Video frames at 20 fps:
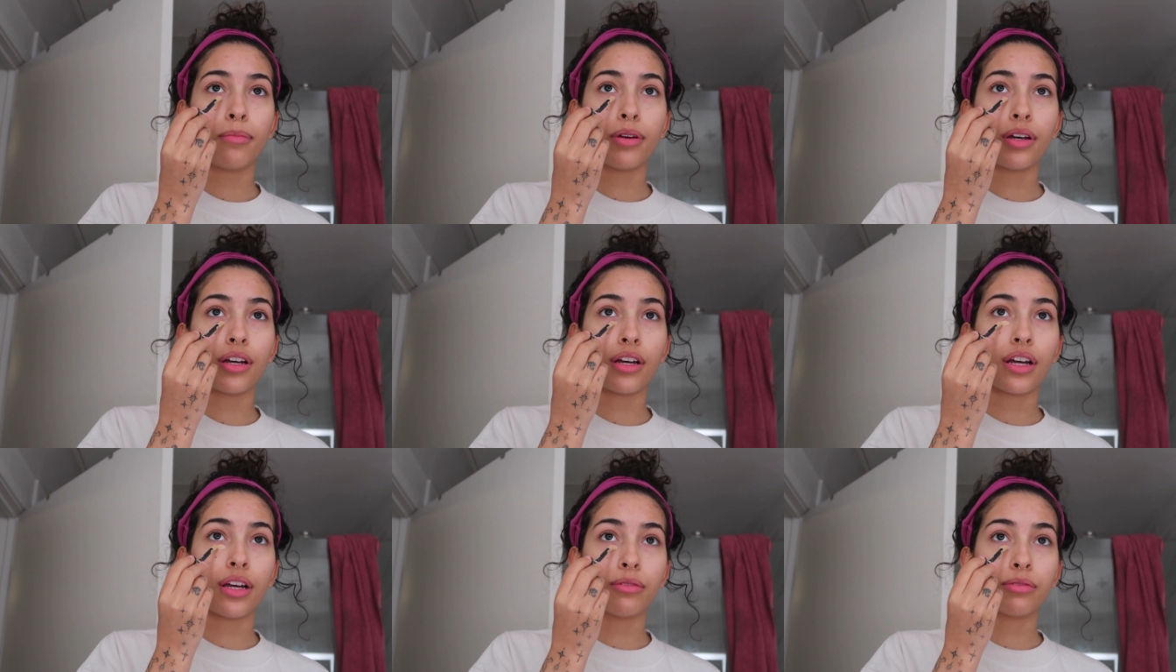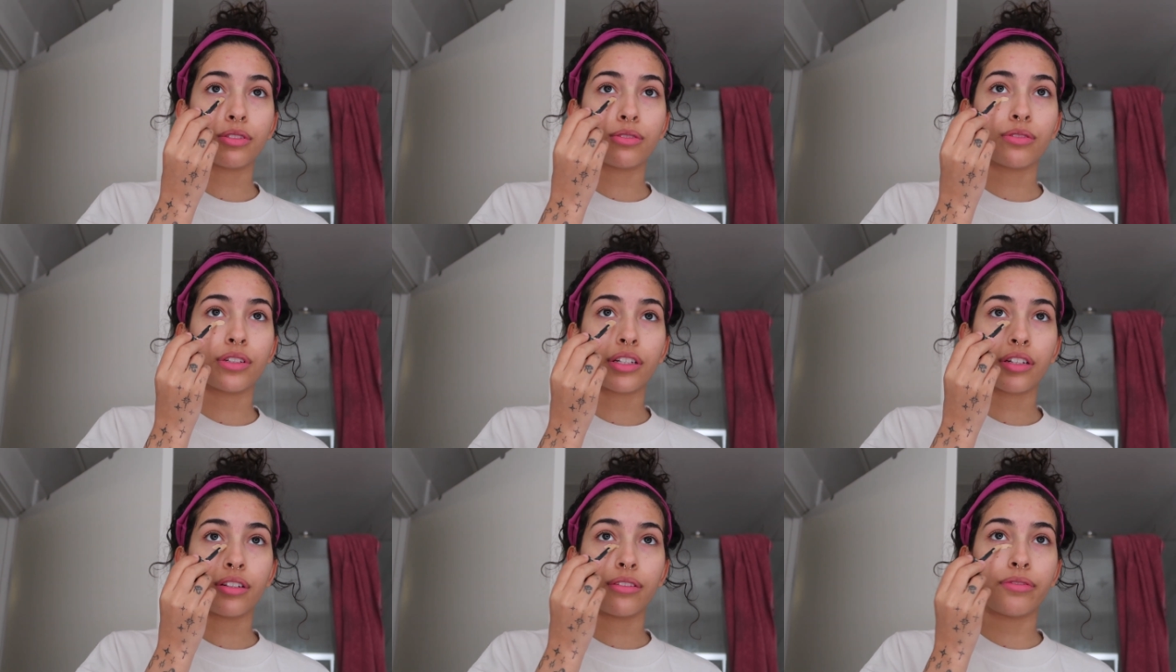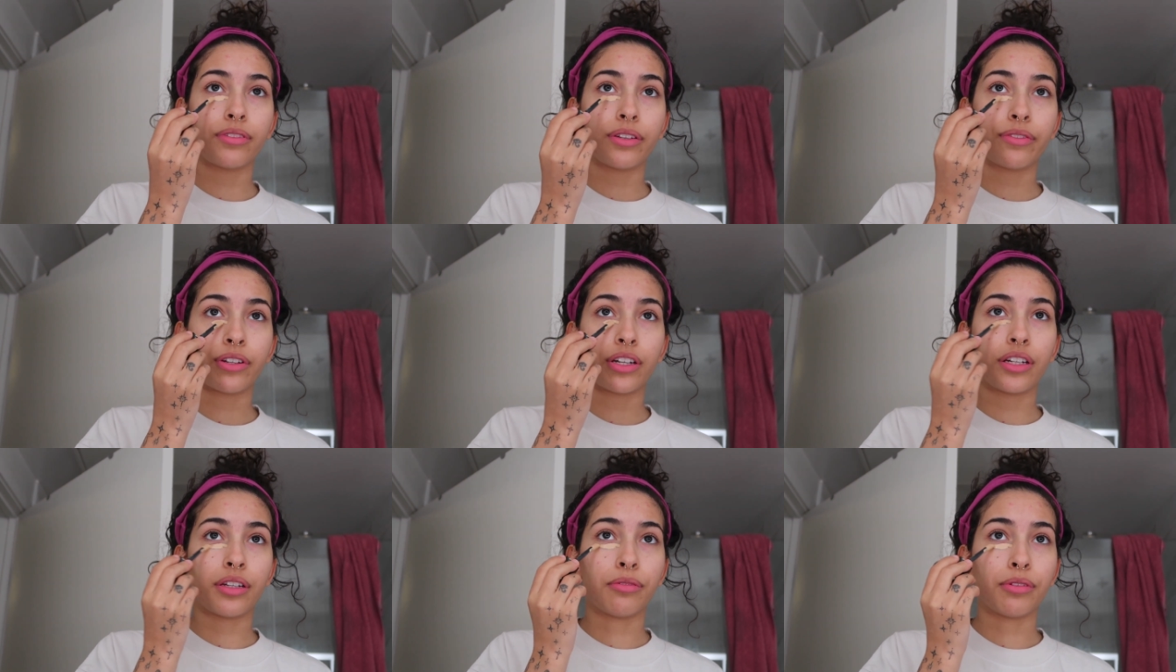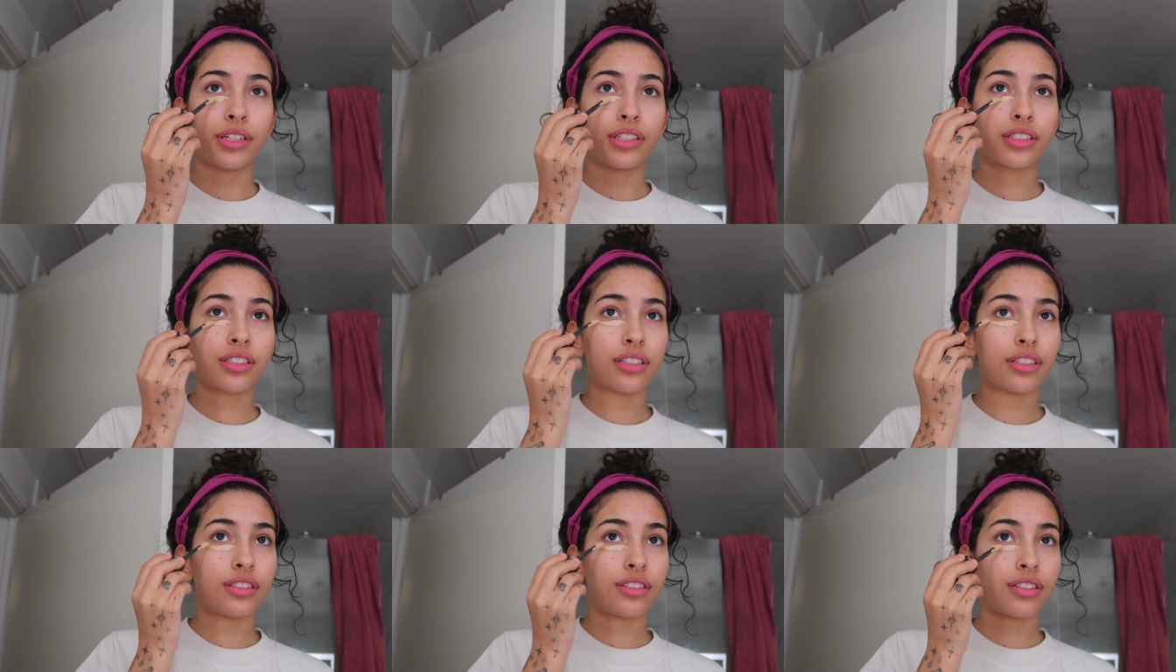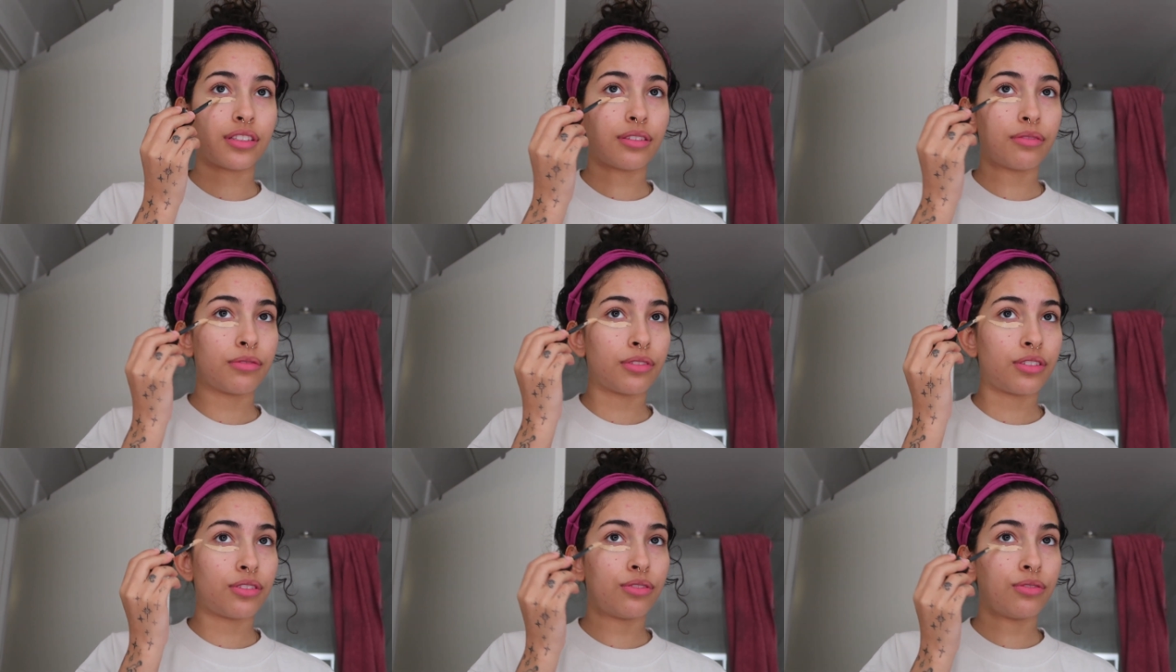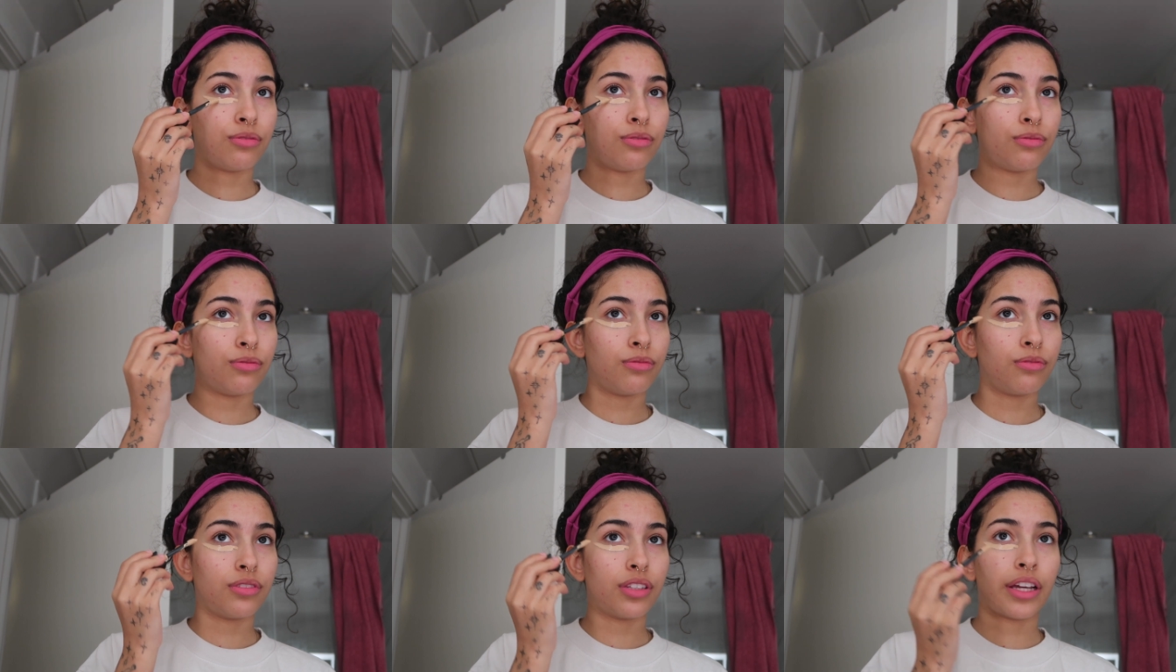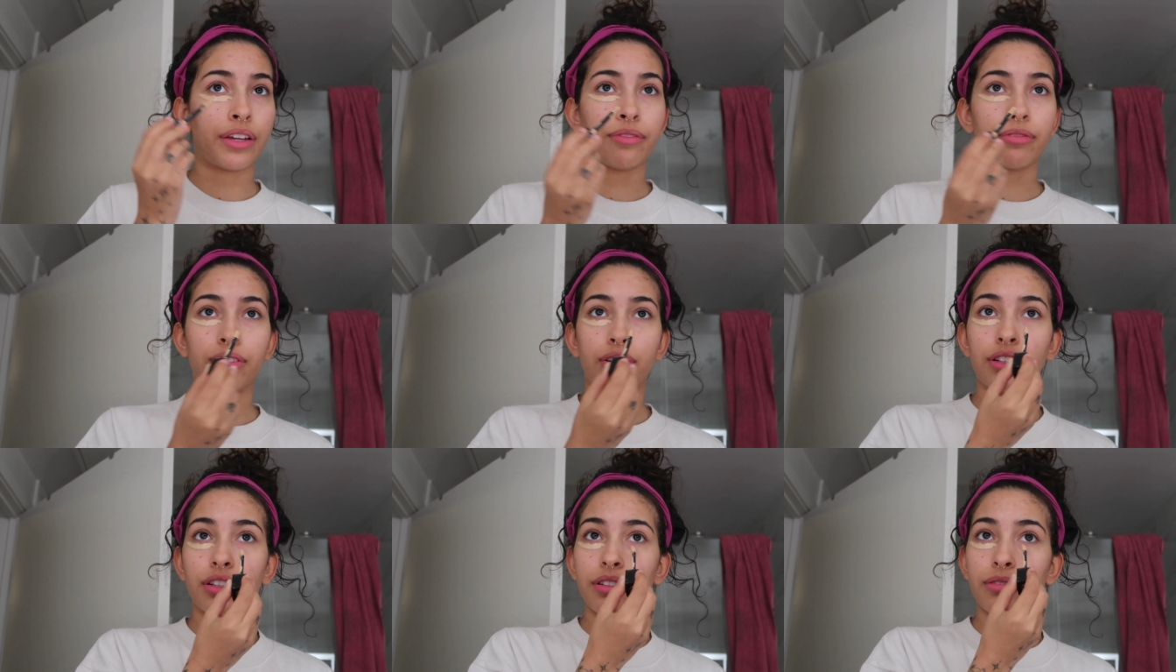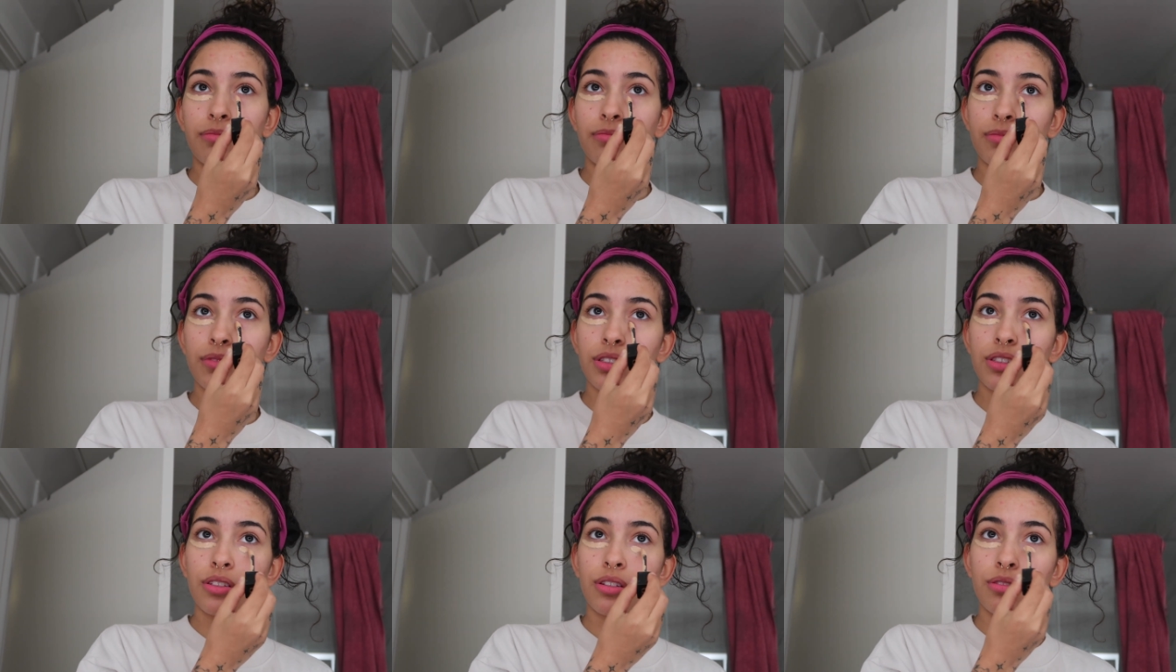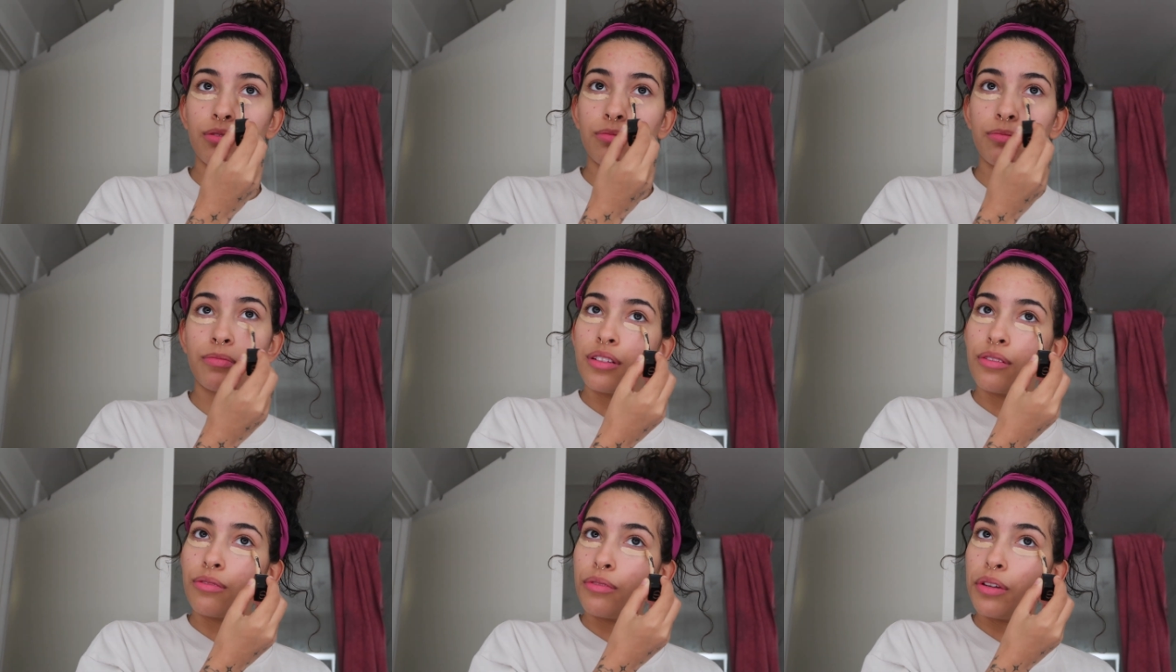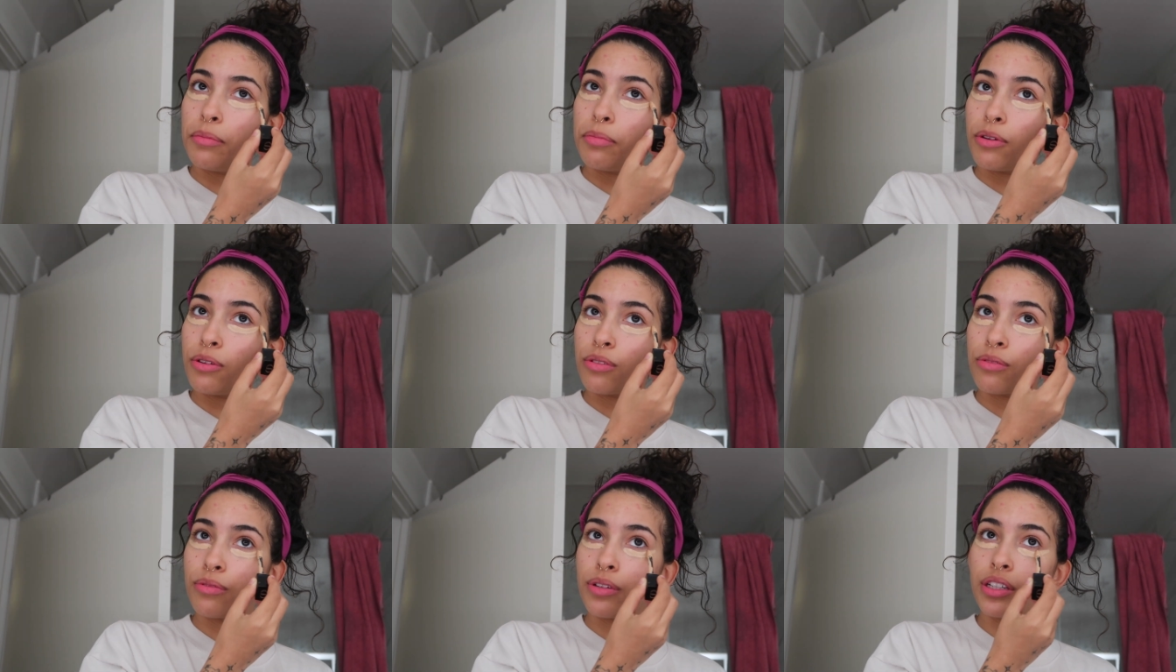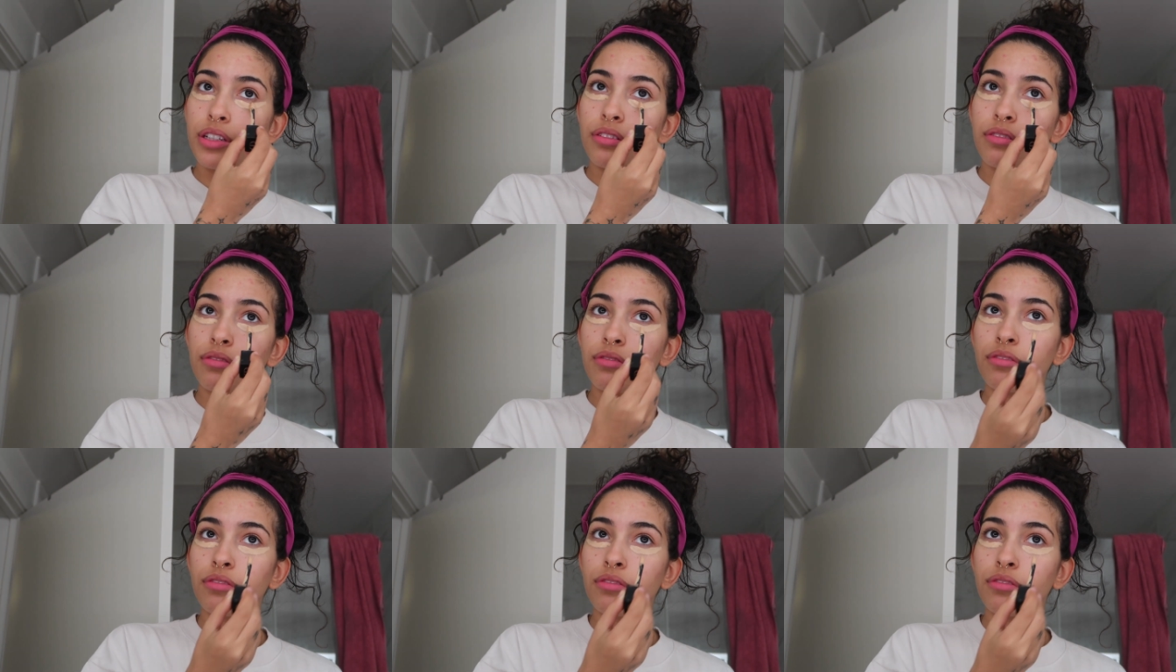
but I was doing her a favor anyways because it was too light for her, so we both win.